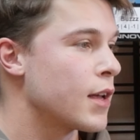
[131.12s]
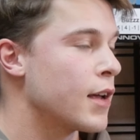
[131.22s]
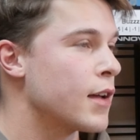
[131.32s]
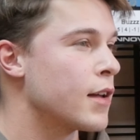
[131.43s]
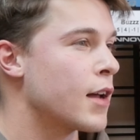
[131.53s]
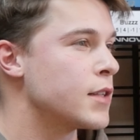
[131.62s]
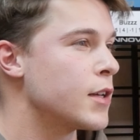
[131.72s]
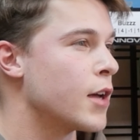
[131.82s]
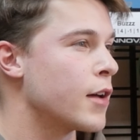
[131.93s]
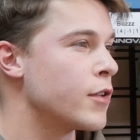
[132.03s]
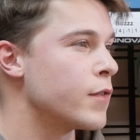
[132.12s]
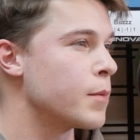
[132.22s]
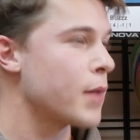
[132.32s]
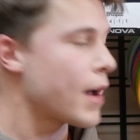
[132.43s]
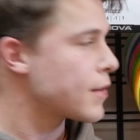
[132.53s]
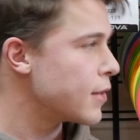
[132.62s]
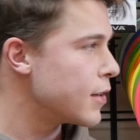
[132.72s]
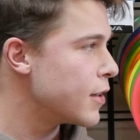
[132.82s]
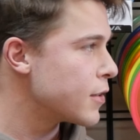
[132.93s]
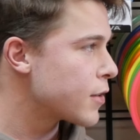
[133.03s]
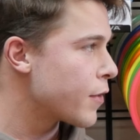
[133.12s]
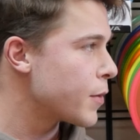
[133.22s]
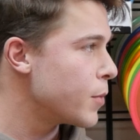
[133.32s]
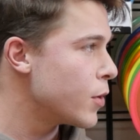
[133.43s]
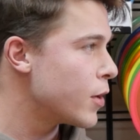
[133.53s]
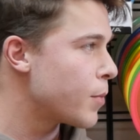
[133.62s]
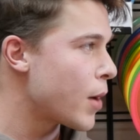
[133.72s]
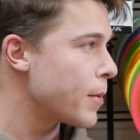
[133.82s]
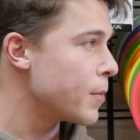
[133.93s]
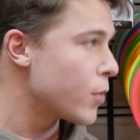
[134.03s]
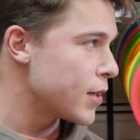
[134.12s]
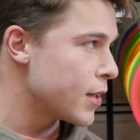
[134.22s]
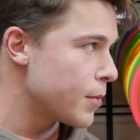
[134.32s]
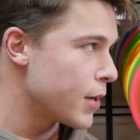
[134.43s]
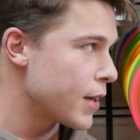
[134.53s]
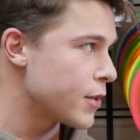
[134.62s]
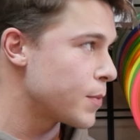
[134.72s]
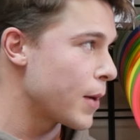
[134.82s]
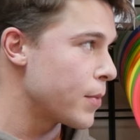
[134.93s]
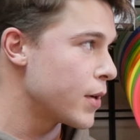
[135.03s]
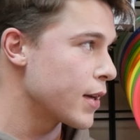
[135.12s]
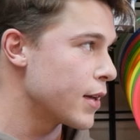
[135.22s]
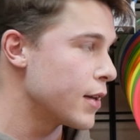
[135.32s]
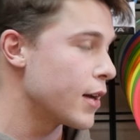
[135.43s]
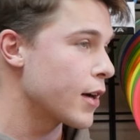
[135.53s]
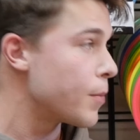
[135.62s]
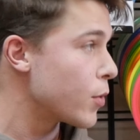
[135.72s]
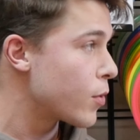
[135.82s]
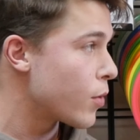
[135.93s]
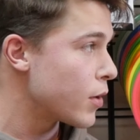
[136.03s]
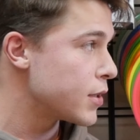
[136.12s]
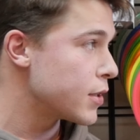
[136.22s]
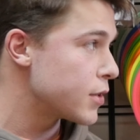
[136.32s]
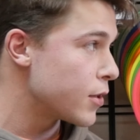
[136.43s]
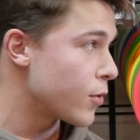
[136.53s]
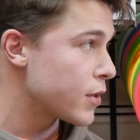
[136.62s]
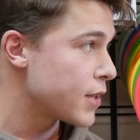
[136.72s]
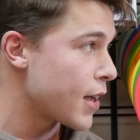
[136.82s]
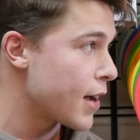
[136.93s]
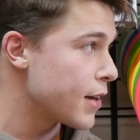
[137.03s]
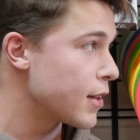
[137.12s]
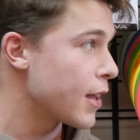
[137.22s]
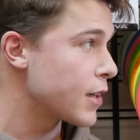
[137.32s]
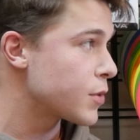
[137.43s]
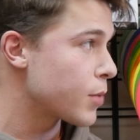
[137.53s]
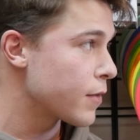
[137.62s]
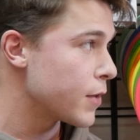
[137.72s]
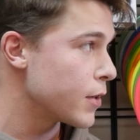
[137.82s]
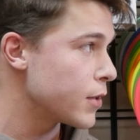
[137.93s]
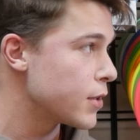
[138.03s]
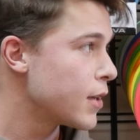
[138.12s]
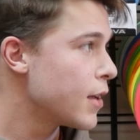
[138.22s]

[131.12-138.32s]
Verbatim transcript: And I see uh, you've impacted the disc golf community probably more than anybody else by putting in a couple courses, the North Side and the Lake Springfield.